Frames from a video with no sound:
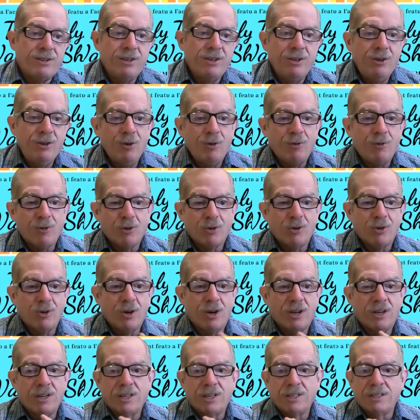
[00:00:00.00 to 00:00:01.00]
our biggest
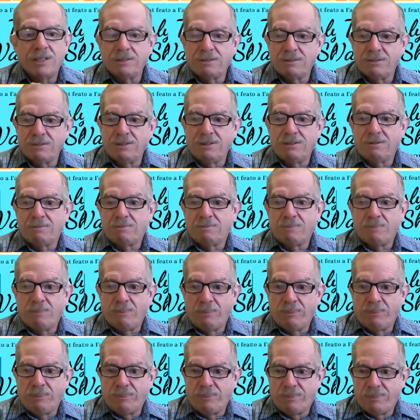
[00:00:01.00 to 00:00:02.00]
supporters, and we're very
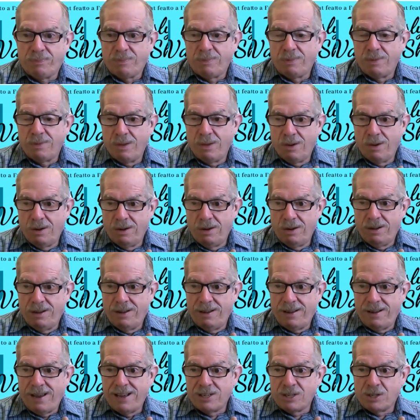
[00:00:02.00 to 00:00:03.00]
proud to have
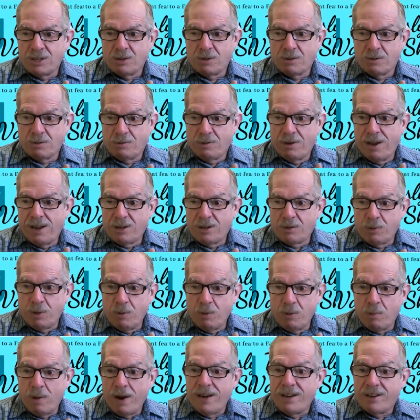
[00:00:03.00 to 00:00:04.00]
them uh,
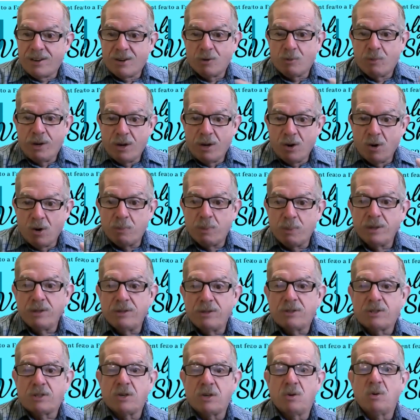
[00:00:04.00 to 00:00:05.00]

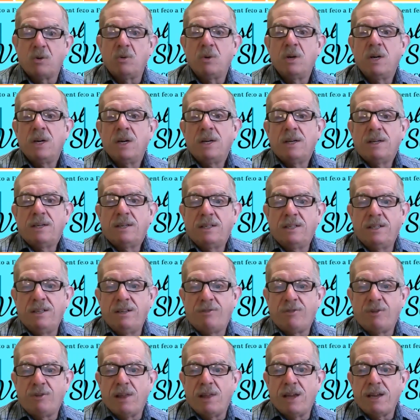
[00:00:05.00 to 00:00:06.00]
work with us on, on
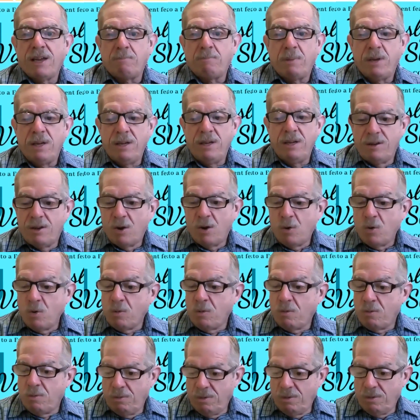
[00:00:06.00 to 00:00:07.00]
many different
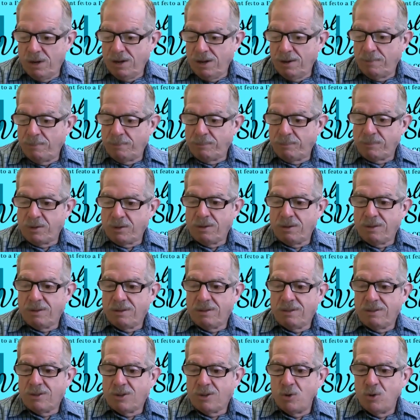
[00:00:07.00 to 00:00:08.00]
um,
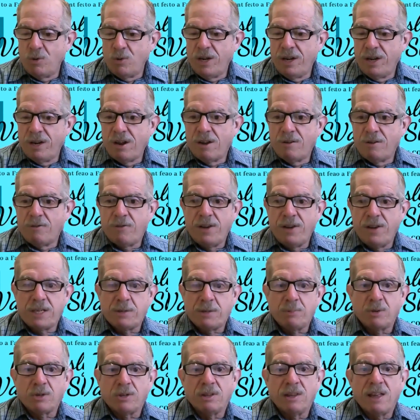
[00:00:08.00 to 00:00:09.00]
levels in, in, terms of
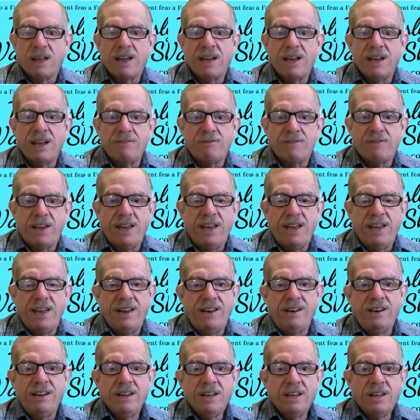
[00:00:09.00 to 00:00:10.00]
providing
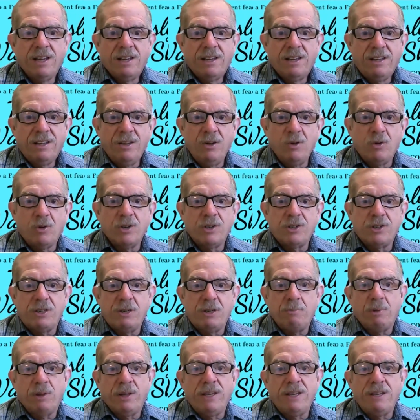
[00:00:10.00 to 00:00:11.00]
um,
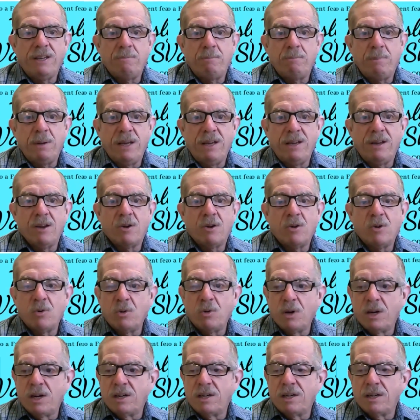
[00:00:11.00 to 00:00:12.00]
programs and,
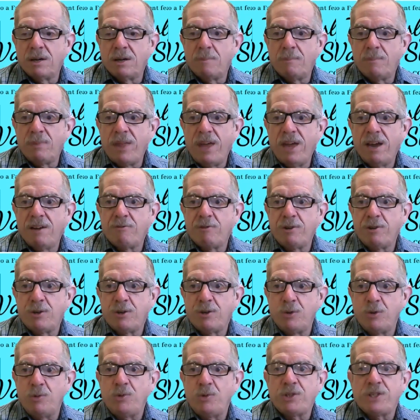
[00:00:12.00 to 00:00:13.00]
and
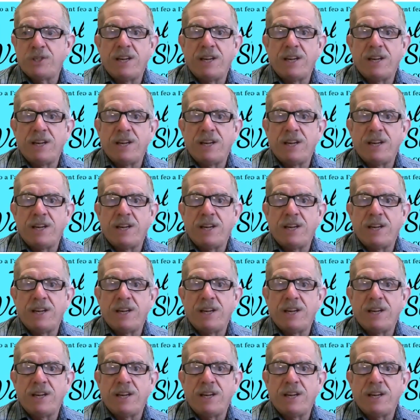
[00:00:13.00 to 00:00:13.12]
uh,